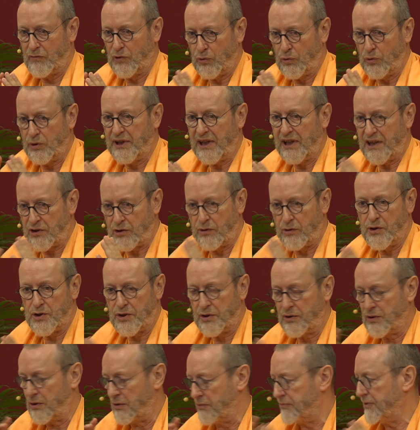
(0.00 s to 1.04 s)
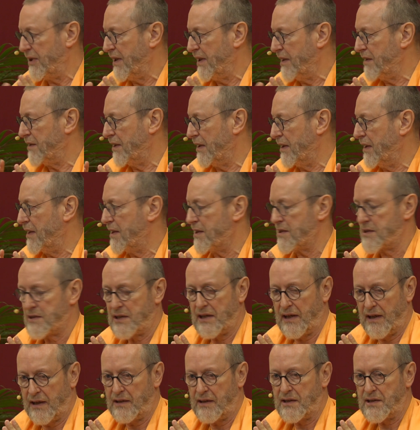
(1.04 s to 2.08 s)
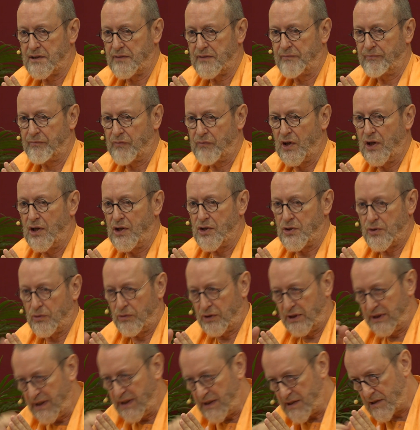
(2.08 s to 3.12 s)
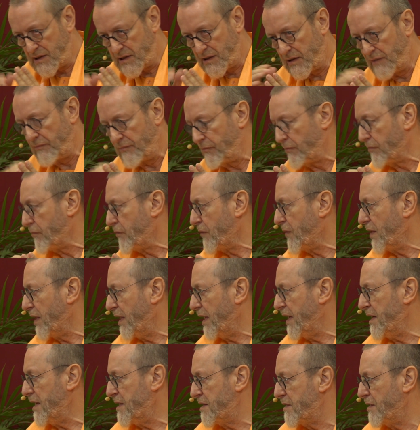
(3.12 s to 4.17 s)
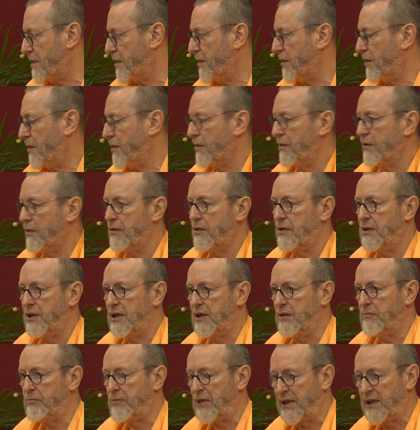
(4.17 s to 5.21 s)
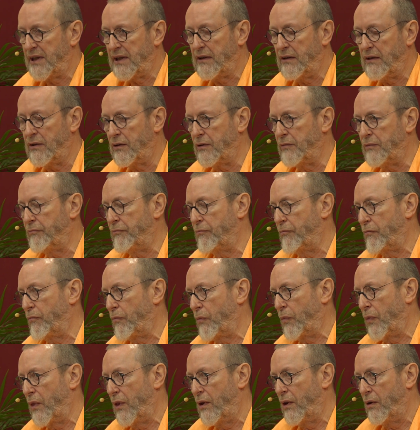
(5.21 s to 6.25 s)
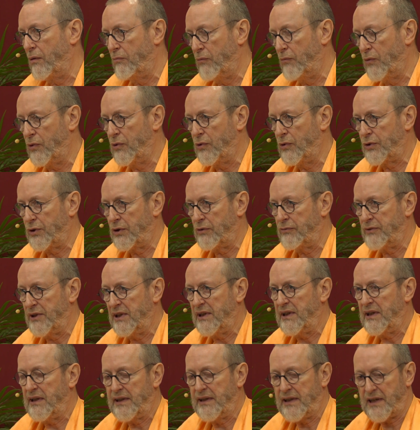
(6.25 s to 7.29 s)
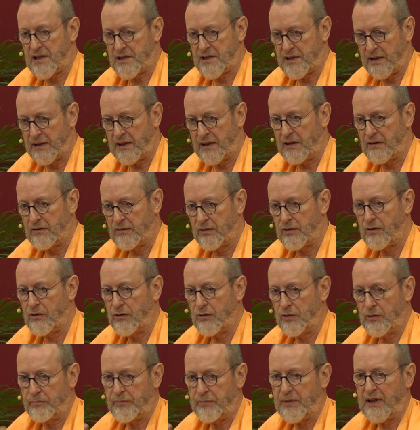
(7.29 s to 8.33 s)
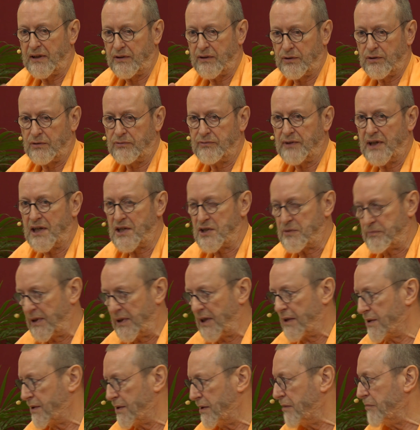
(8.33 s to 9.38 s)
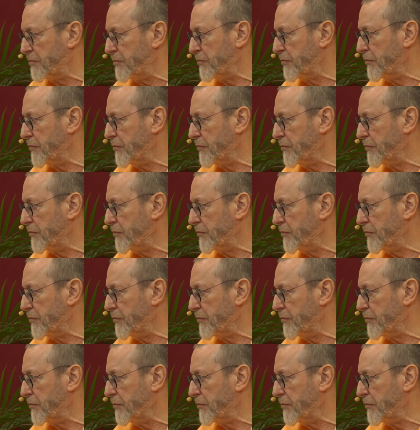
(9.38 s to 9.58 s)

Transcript: To the exclusion of anything else. So this is the particular mode of nididhyasana on the path of asparsha.